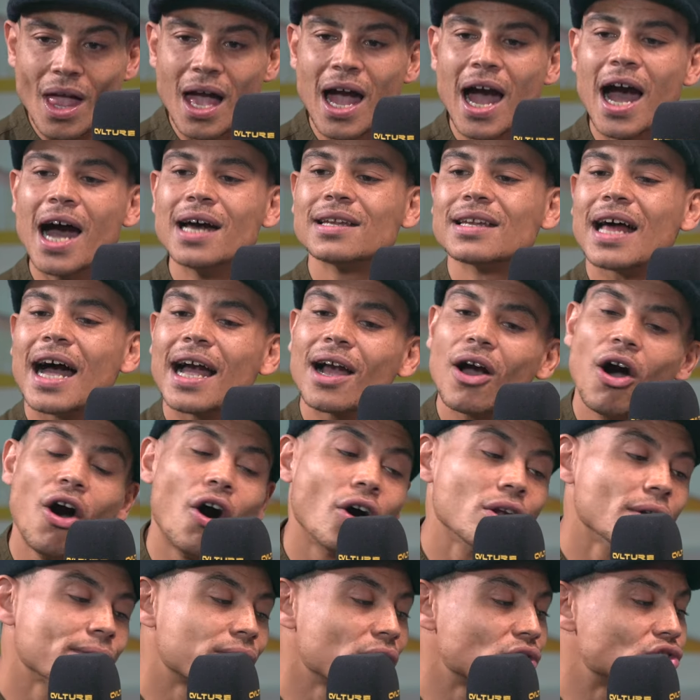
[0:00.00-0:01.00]
And like
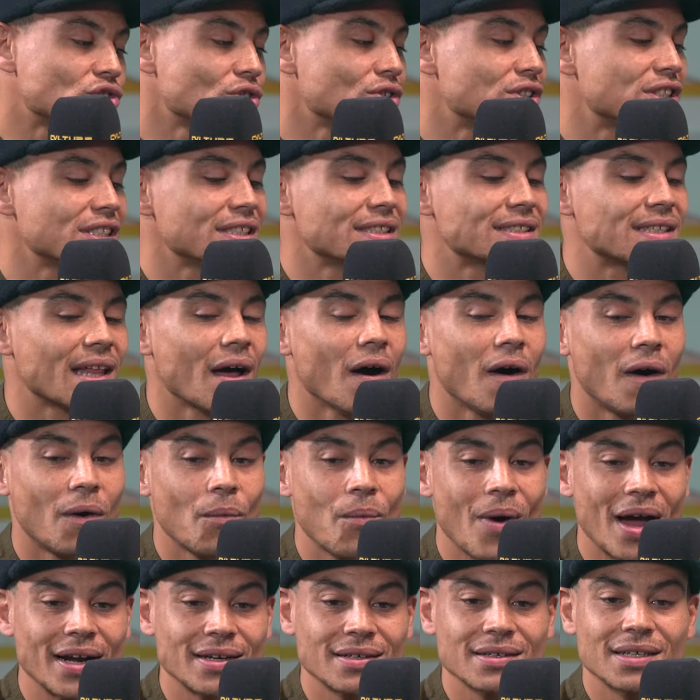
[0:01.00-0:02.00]
all of the judges, they all
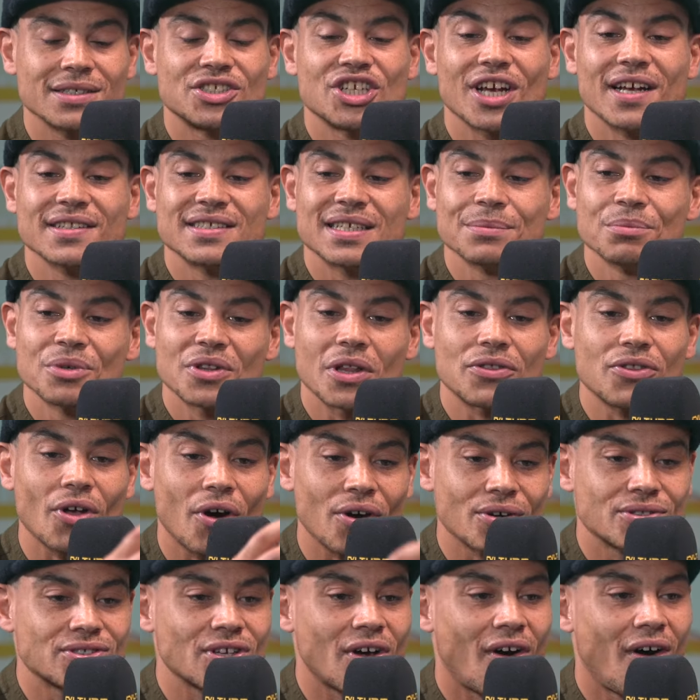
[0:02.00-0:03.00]
went, checked in with the
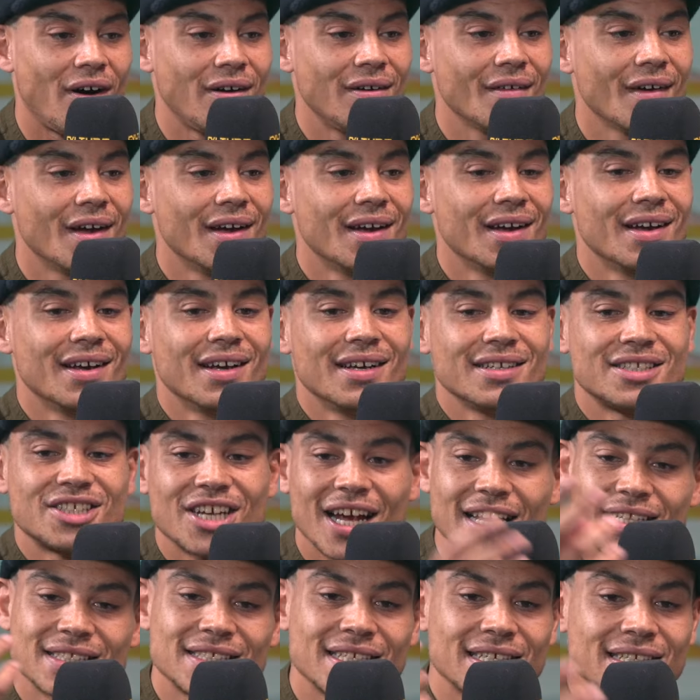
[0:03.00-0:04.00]
doctor,
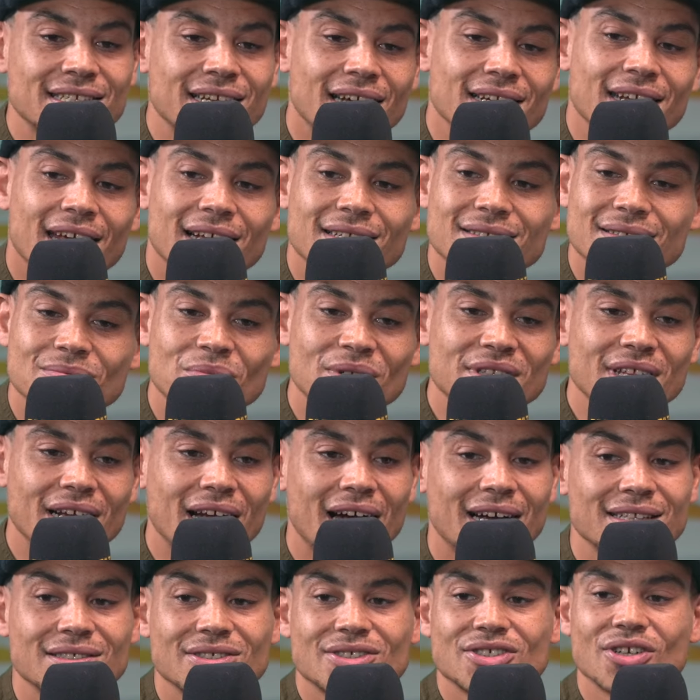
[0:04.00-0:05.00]
checked in with the
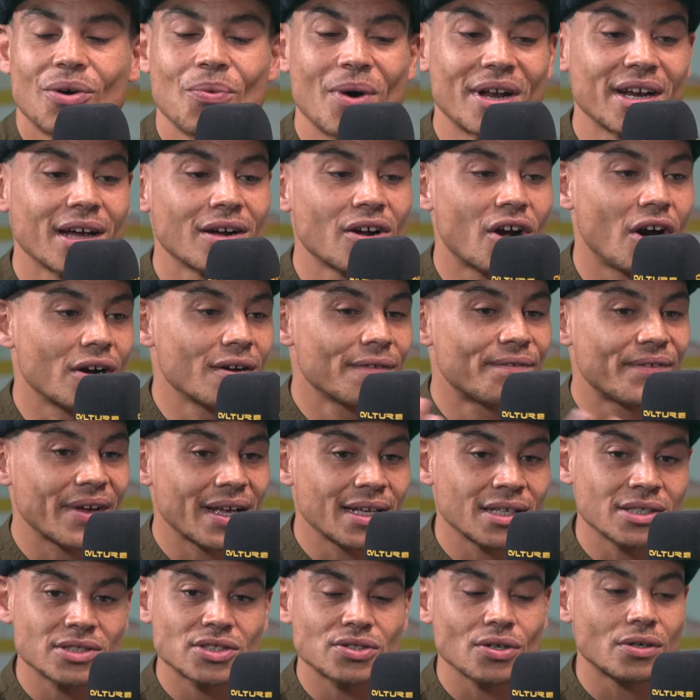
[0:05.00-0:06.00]
cancer, went and got the
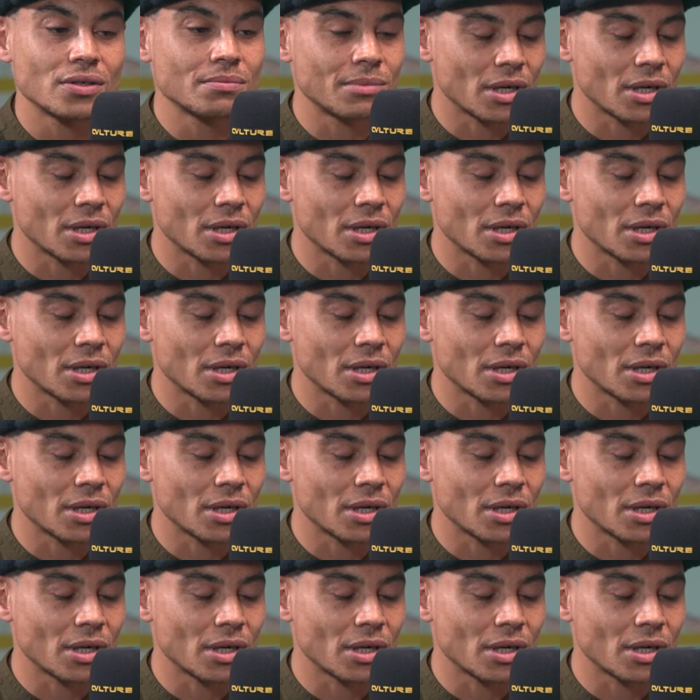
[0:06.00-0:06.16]
things done.